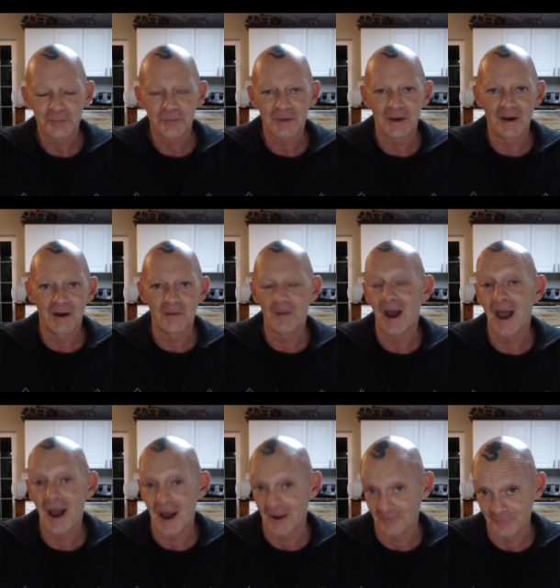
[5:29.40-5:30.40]
um,
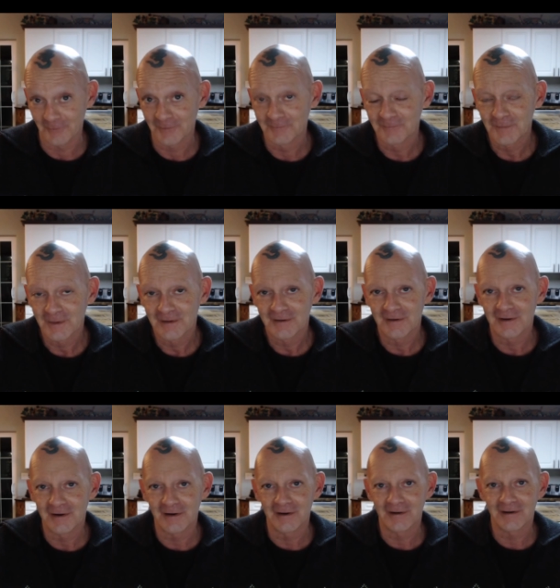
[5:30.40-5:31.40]
had,
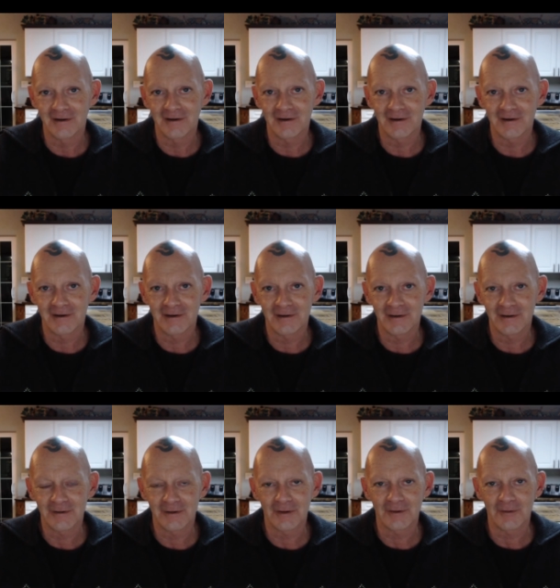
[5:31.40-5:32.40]
uh,
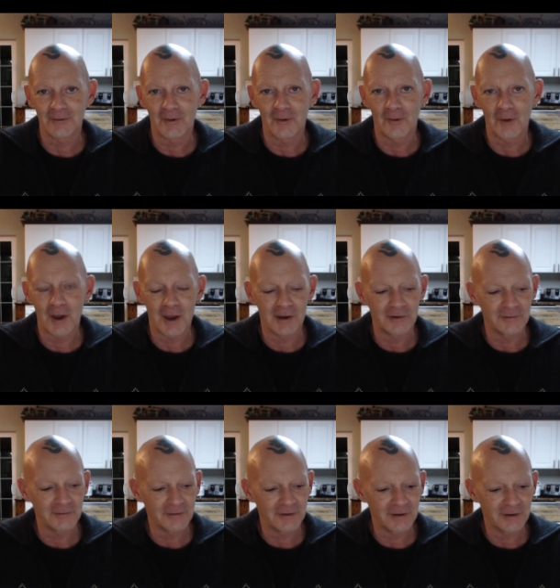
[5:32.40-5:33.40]
you know,
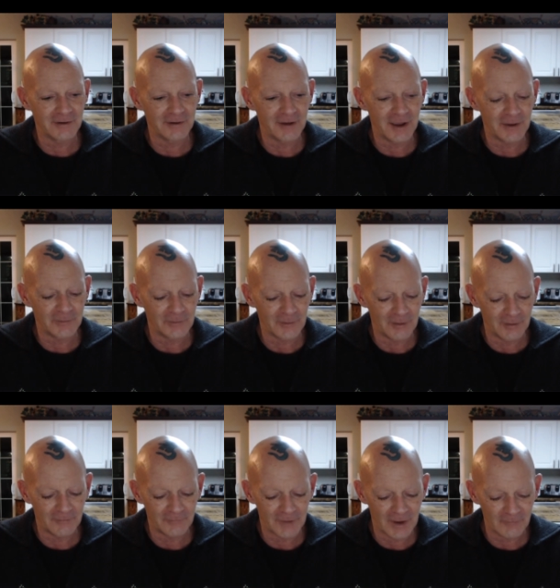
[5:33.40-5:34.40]
and and
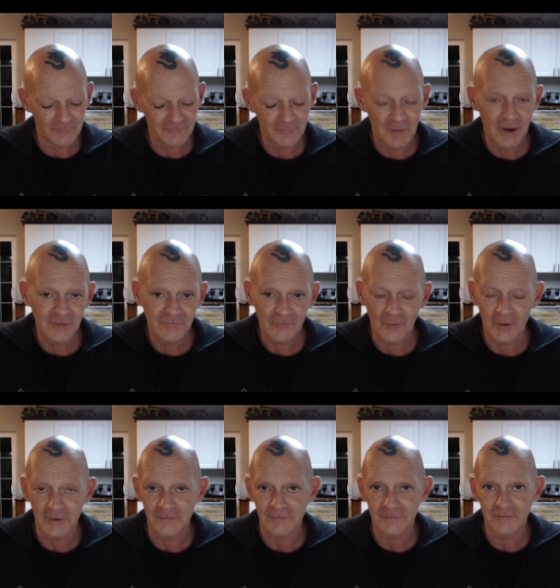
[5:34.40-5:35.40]
that was my
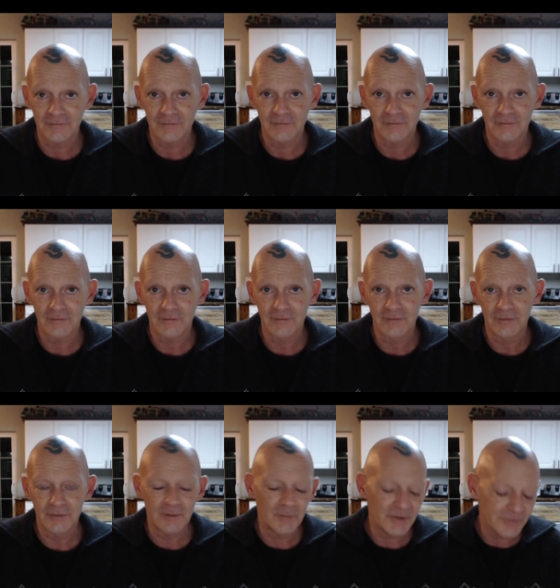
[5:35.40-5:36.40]
choice.
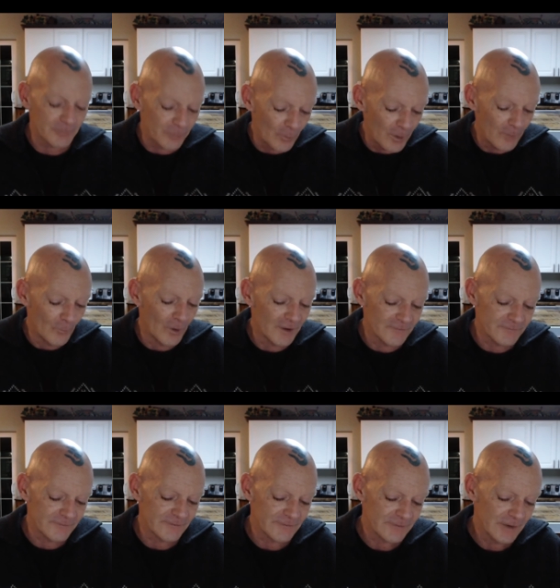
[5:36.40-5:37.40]
But the point was
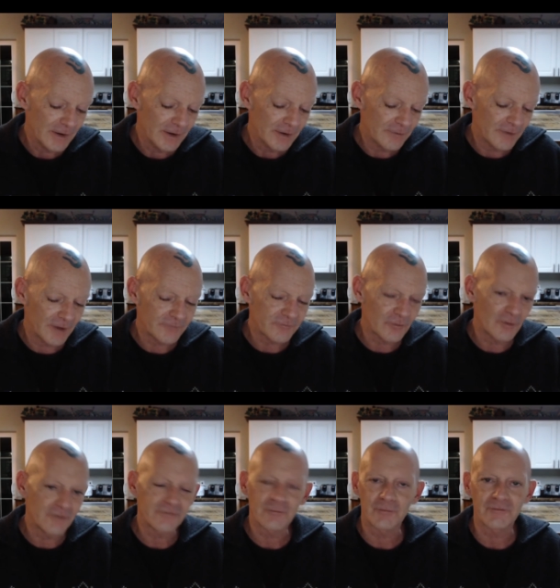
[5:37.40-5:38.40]
is that
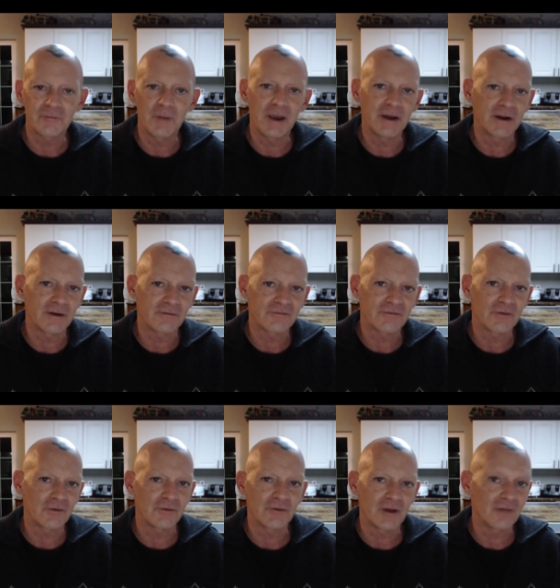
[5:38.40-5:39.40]
choice was made at a
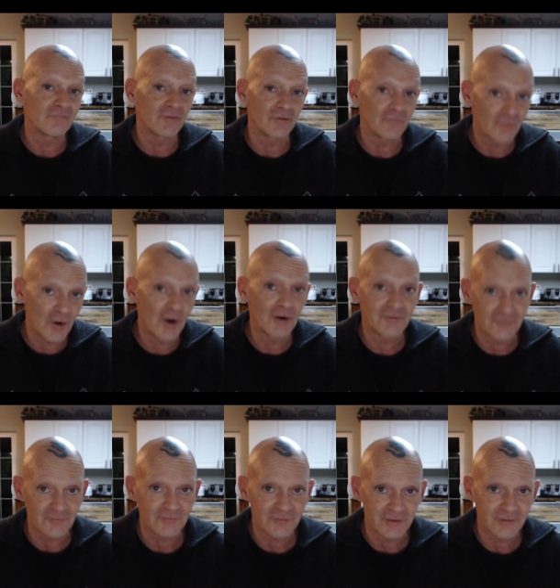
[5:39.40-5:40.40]
certain level of
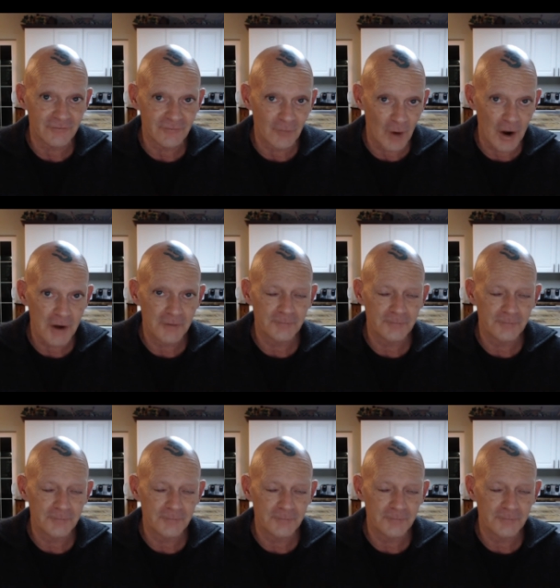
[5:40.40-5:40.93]
consciousness, right?